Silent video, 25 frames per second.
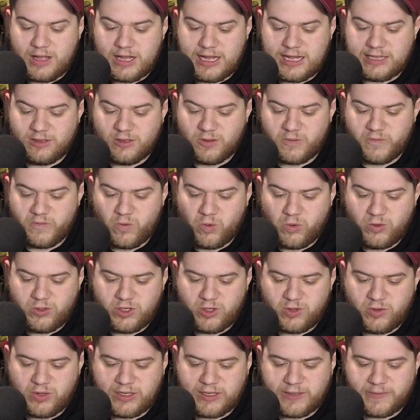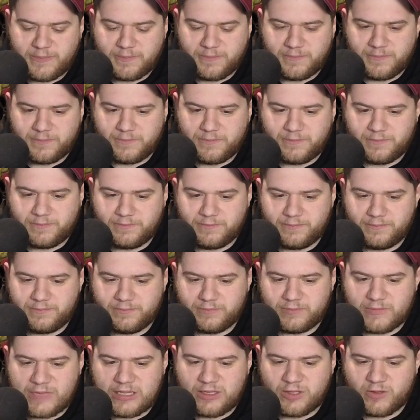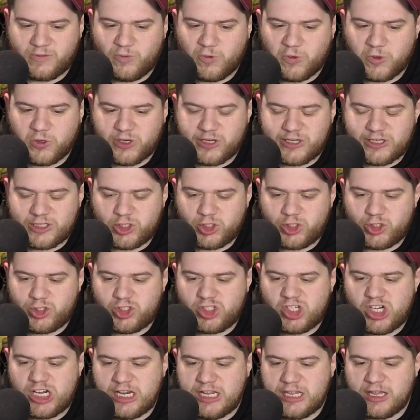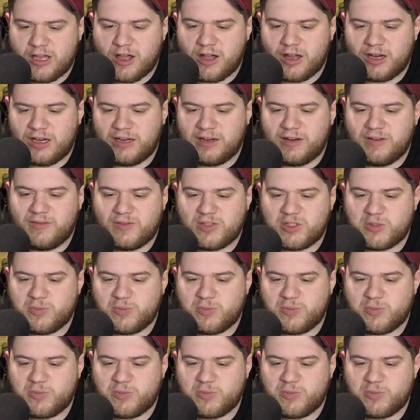I look forward to it. I guess. I look forward to shitting on it if